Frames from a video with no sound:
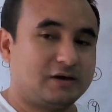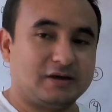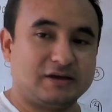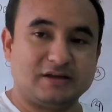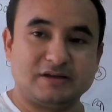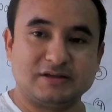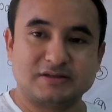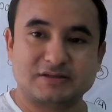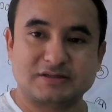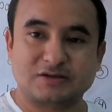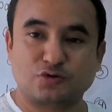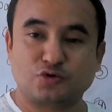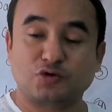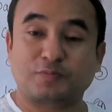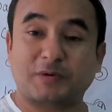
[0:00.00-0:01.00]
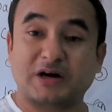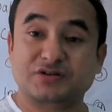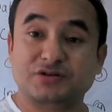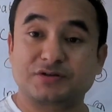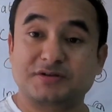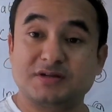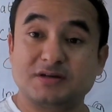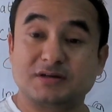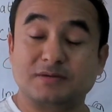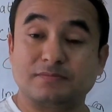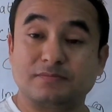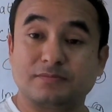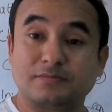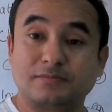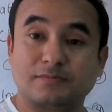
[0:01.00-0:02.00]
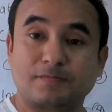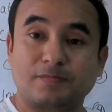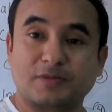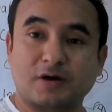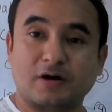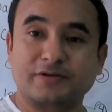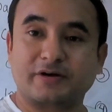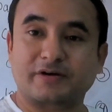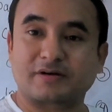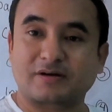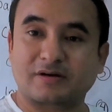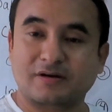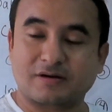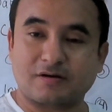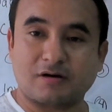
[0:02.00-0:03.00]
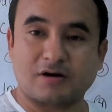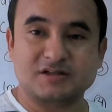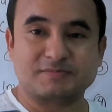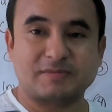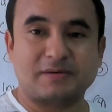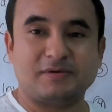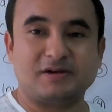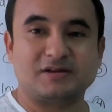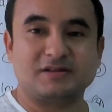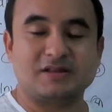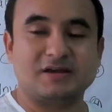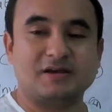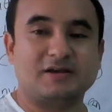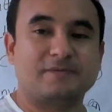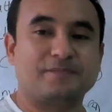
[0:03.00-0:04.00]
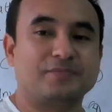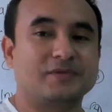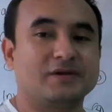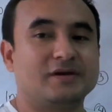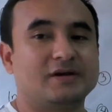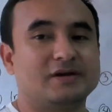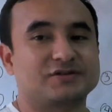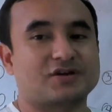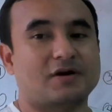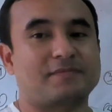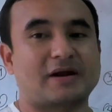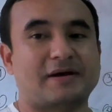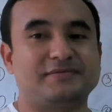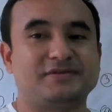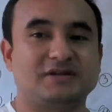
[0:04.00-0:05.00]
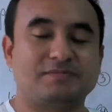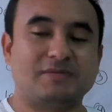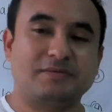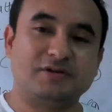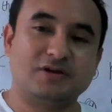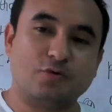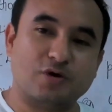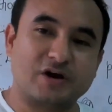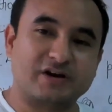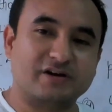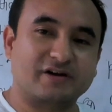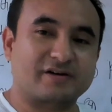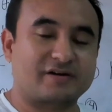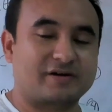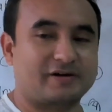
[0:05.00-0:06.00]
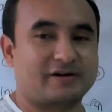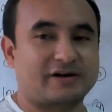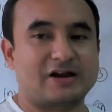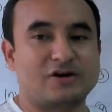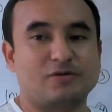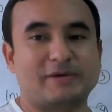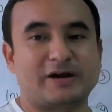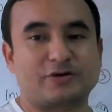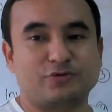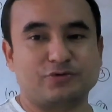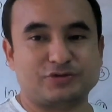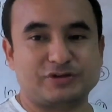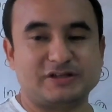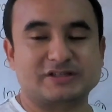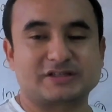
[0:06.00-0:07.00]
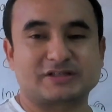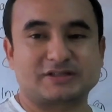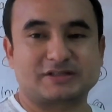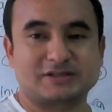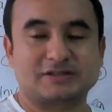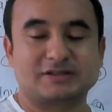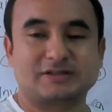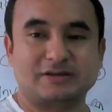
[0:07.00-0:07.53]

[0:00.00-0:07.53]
is good posture syndrome. Other cause may be sometimes it may be the Wegener granulomatosis.